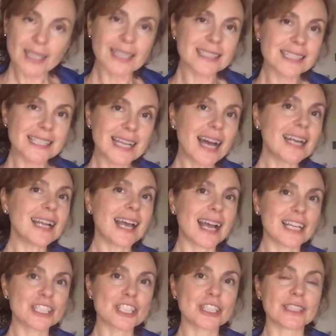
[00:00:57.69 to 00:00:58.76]
It's not
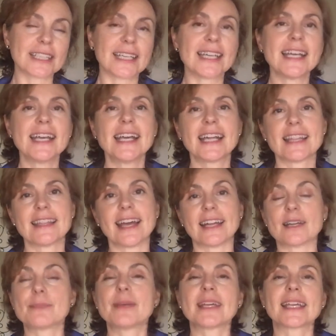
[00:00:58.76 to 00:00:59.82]
actually
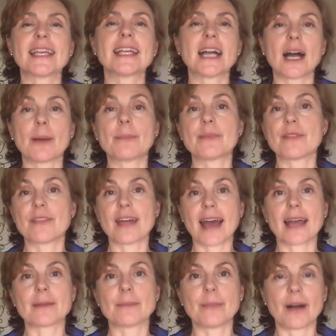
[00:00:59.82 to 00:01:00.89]
that picking up
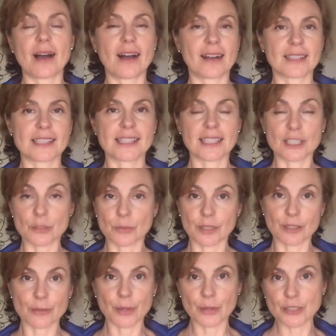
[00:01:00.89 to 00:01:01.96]
that box is what
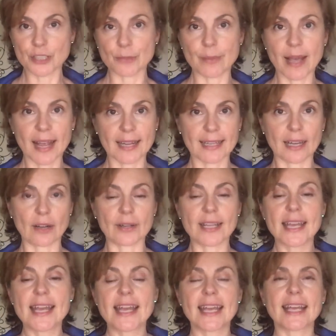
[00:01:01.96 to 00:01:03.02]
throws your back out.
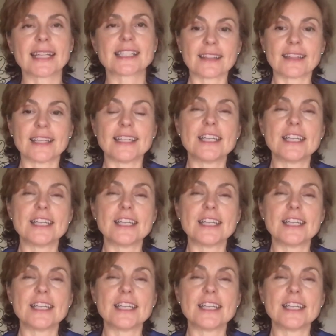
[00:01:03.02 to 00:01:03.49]
It's the